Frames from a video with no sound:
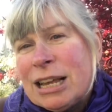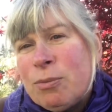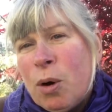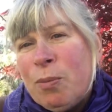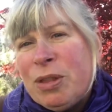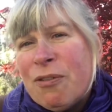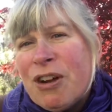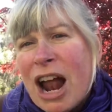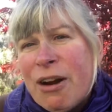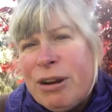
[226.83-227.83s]
one with a
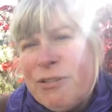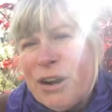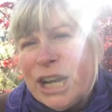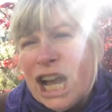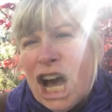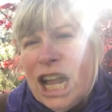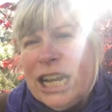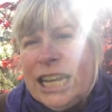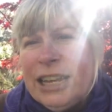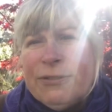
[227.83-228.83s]
very, very cut
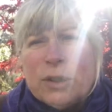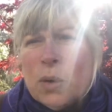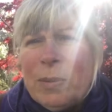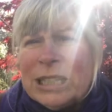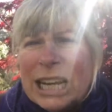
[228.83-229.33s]
leaf. It's almost like